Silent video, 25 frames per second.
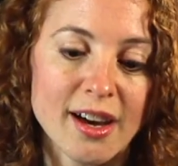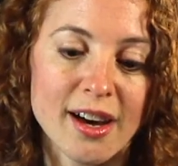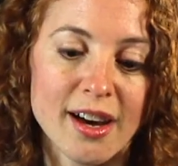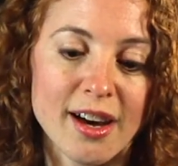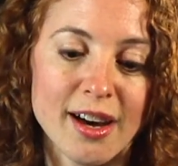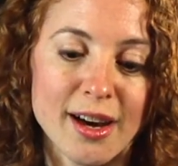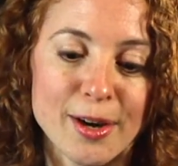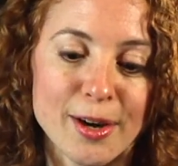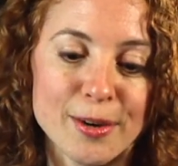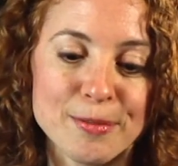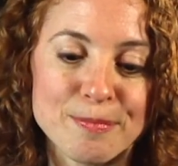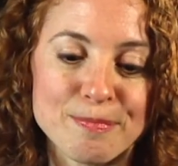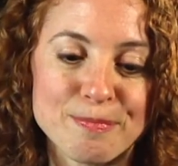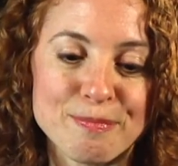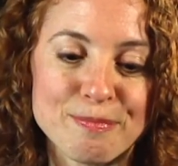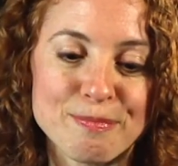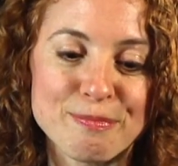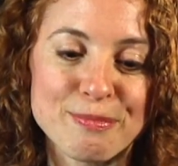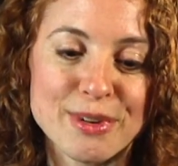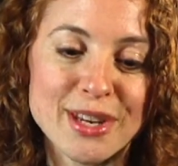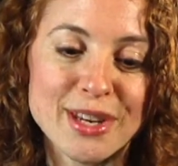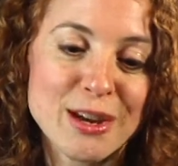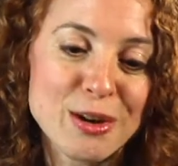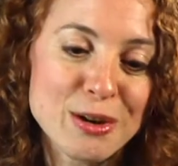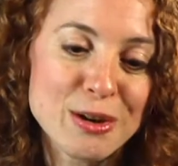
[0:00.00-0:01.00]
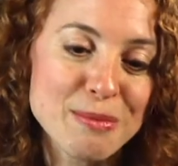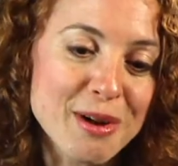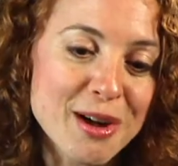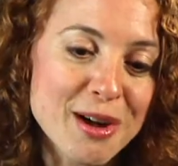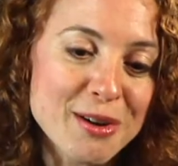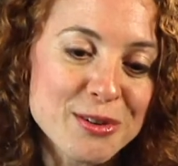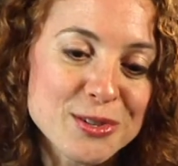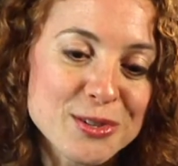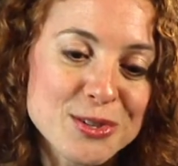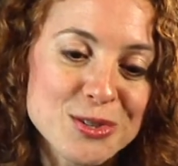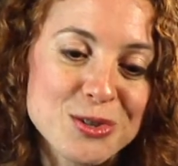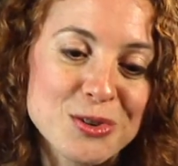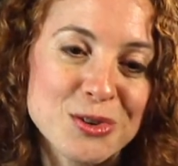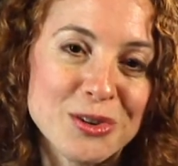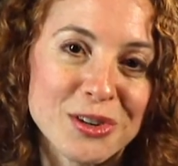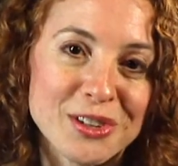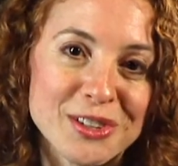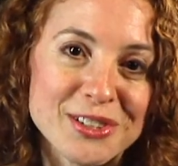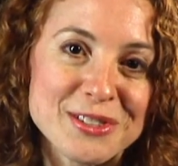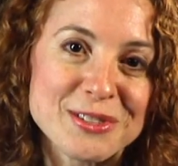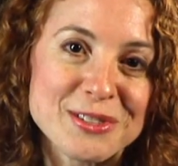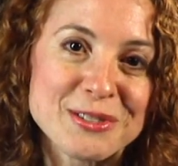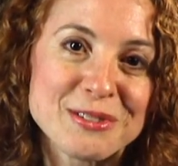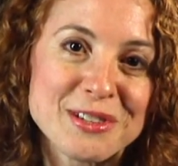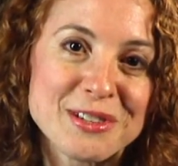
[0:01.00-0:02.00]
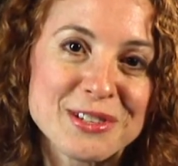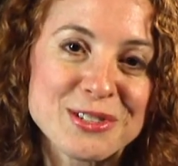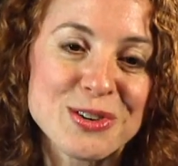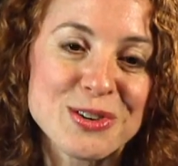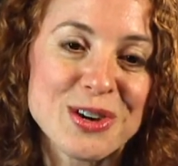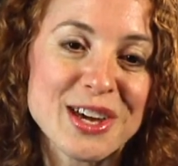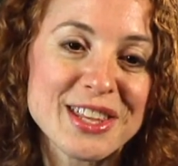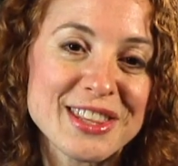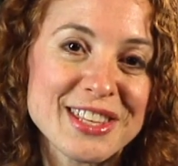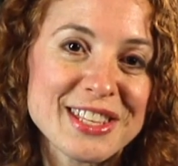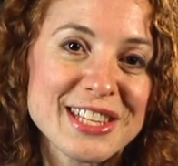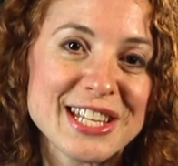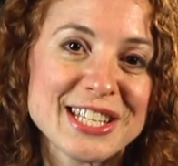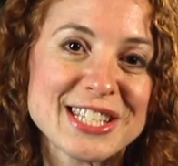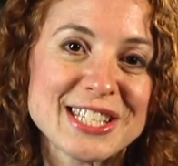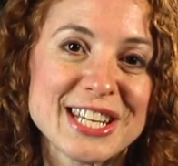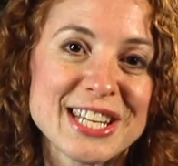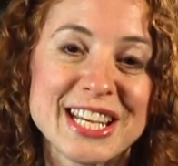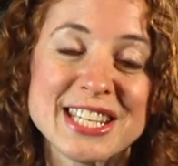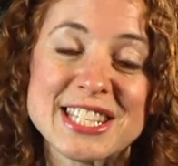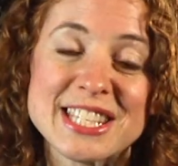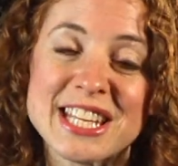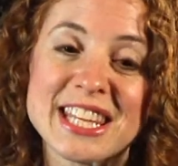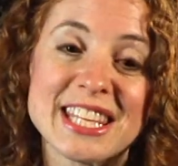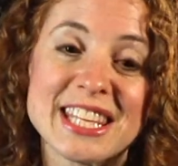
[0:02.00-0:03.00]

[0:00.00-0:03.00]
Um, but Harry Potter is cool, it's, so I think that's nice.